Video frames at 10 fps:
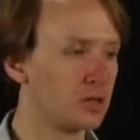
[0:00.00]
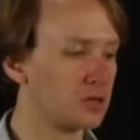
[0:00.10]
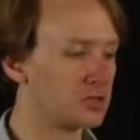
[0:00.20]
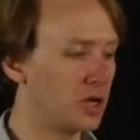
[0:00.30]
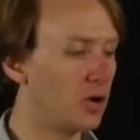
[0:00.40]

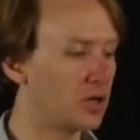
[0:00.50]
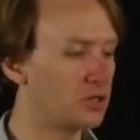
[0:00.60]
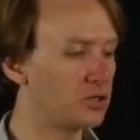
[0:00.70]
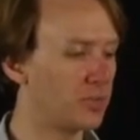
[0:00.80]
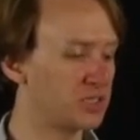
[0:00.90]
So now I can
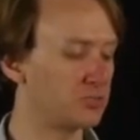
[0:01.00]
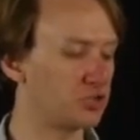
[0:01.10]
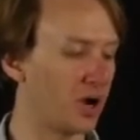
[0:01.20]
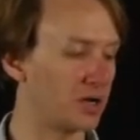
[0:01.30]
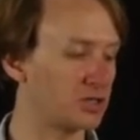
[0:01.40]
do my
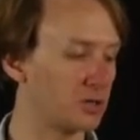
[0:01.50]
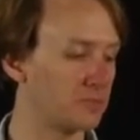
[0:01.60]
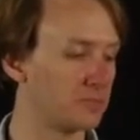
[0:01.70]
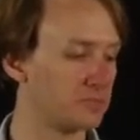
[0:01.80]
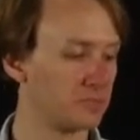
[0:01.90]
subtraction.
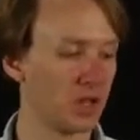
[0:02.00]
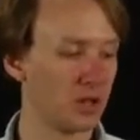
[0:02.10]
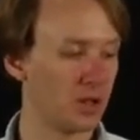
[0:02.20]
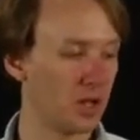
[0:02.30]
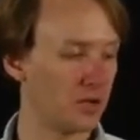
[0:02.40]

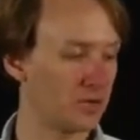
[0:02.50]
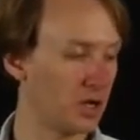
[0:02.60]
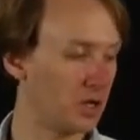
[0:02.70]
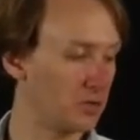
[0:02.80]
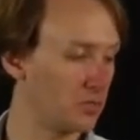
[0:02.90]
I've got